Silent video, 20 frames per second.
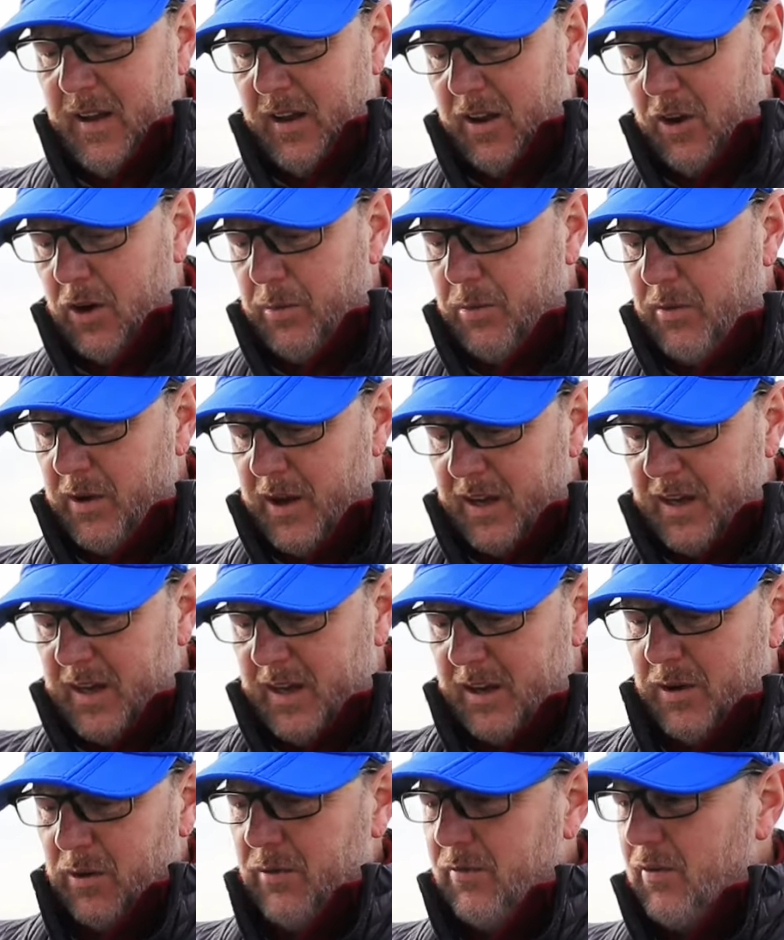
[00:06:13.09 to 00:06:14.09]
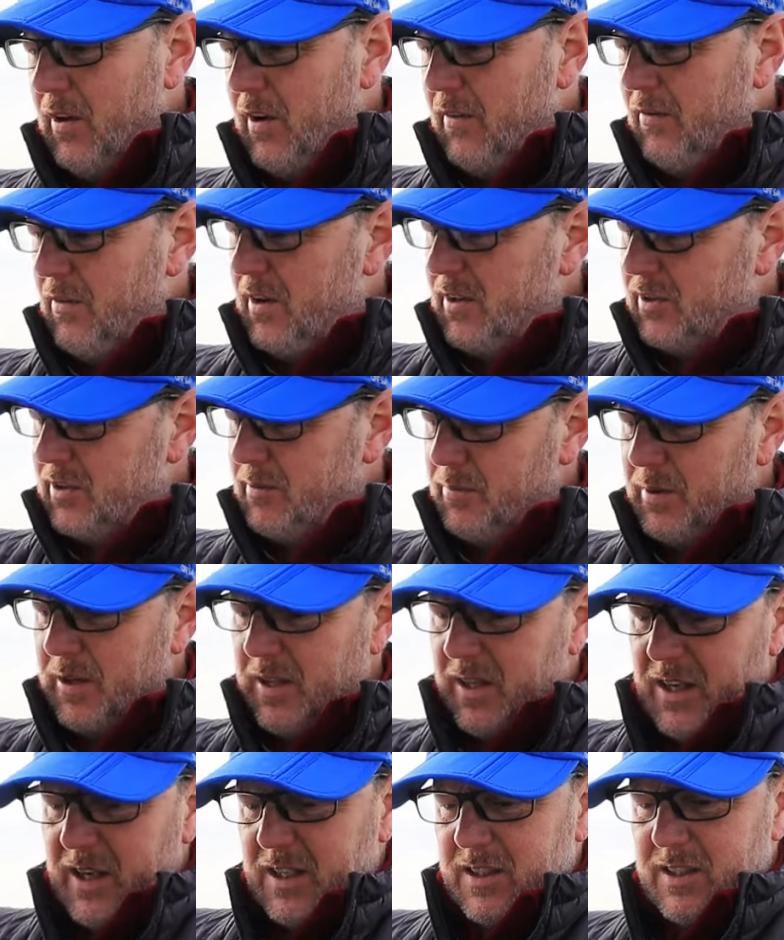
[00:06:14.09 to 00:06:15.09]
and operate it that very, very
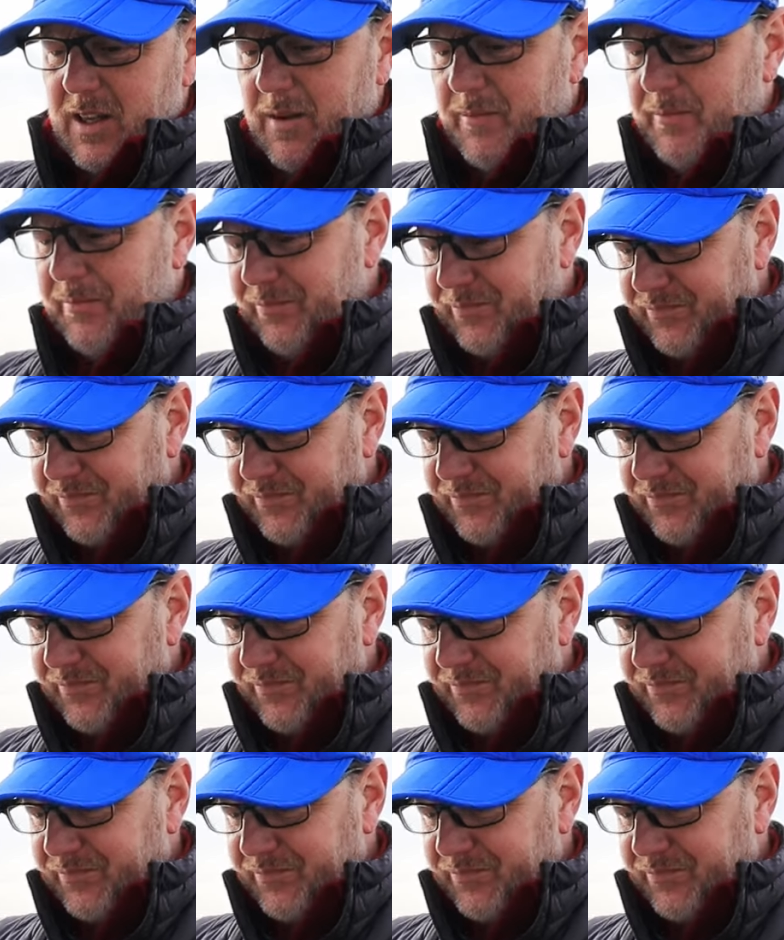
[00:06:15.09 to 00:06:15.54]
simply and easily.